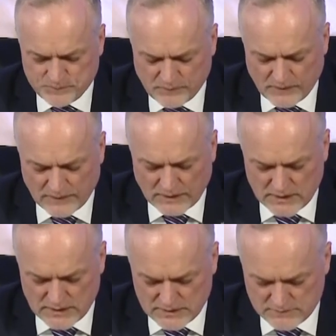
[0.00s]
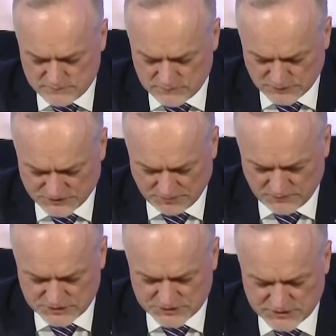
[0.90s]
go on to the Q&A session as
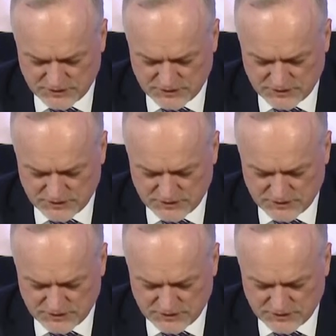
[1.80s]
rapidly as